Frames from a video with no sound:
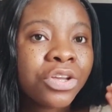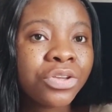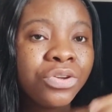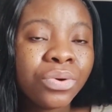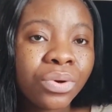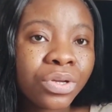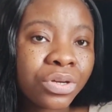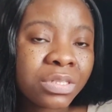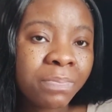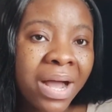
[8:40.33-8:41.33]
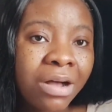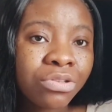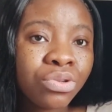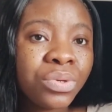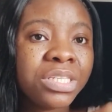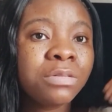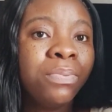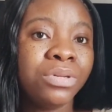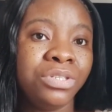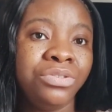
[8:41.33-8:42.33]
Your spouse who is
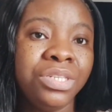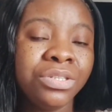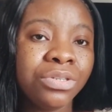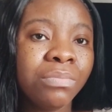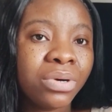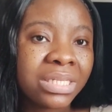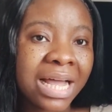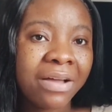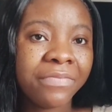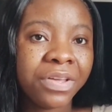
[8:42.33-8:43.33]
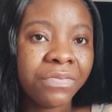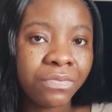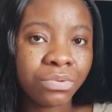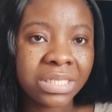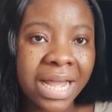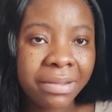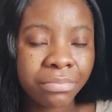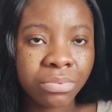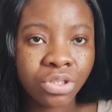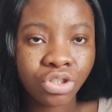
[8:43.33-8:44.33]
sponsoring you must have a
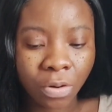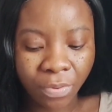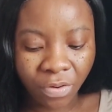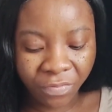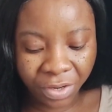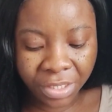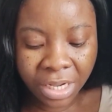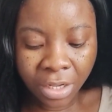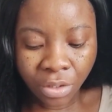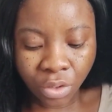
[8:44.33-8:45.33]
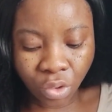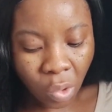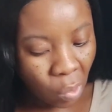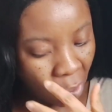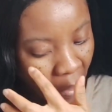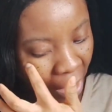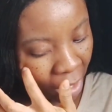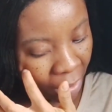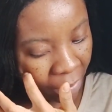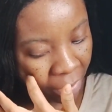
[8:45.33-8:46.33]
full-time job offer. So
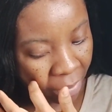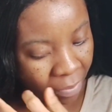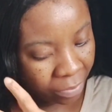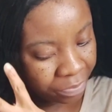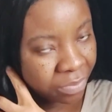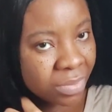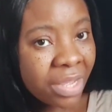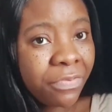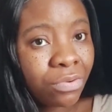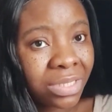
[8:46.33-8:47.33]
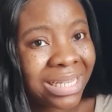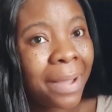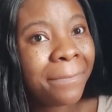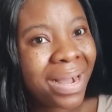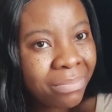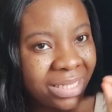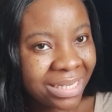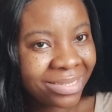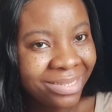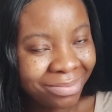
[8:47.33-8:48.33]
a full-time
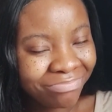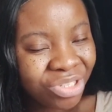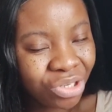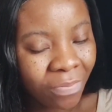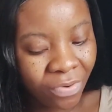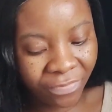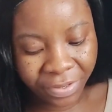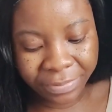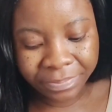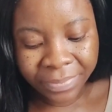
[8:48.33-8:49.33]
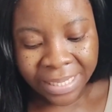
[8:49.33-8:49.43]
permanent job offer.